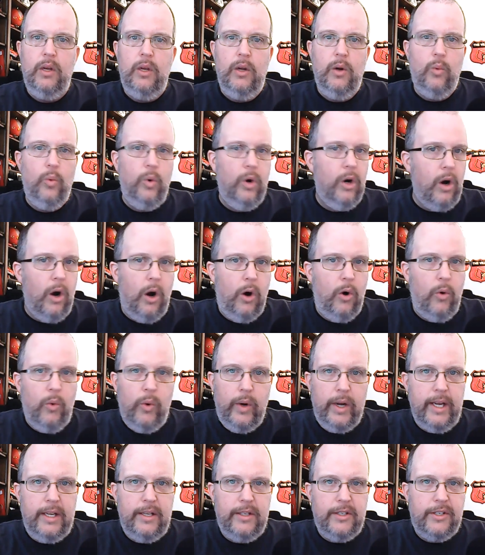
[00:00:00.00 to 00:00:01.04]
we're
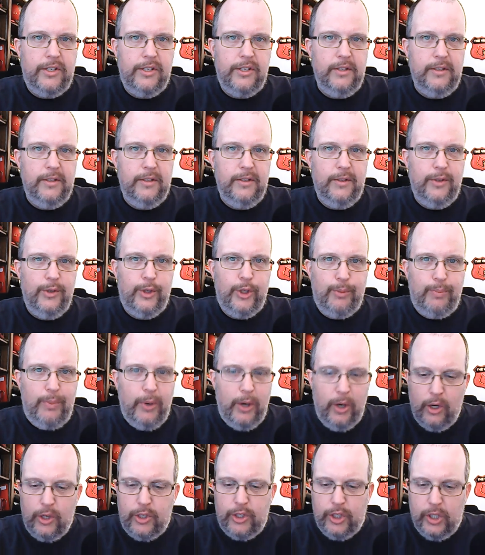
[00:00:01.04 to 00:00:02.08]
always
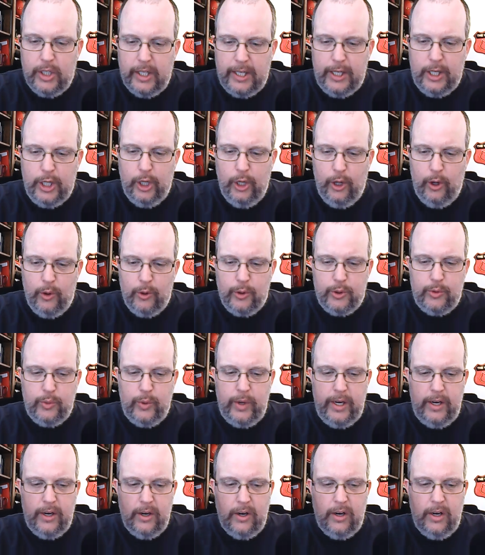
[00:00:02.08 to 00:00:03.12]
spiritually close.
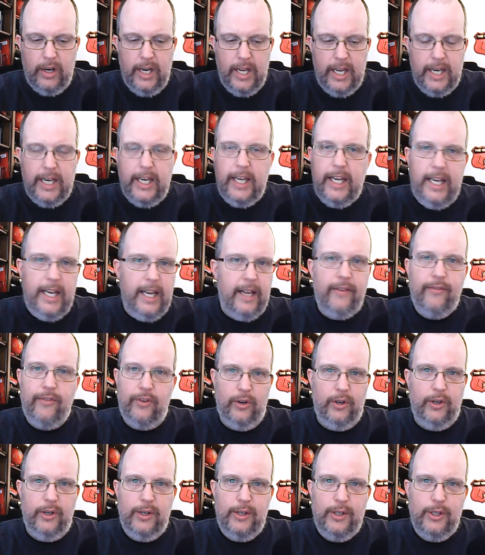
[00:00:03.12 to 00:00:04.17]
We are
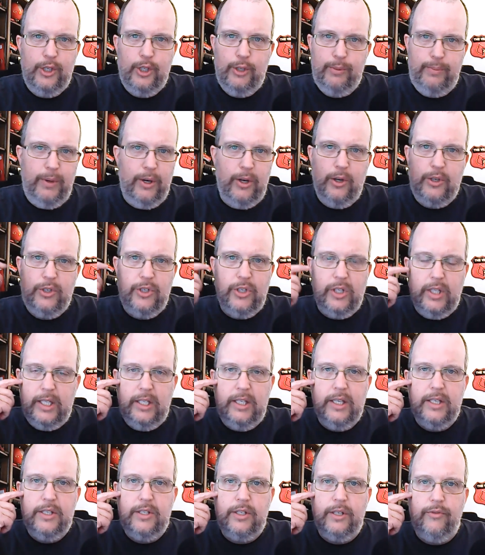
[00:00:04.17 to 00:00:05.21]
never spiritually
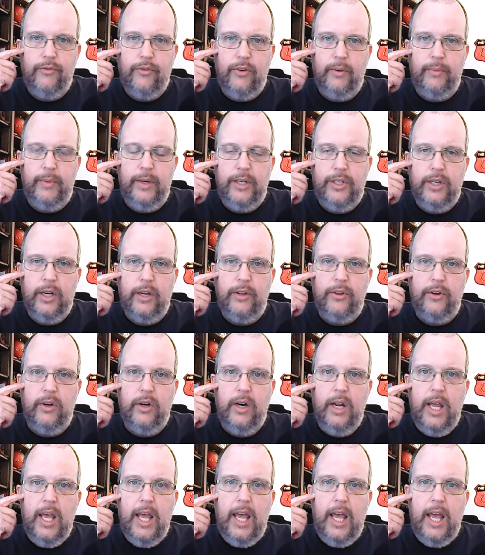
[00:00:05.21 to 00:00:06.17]
distant from each other.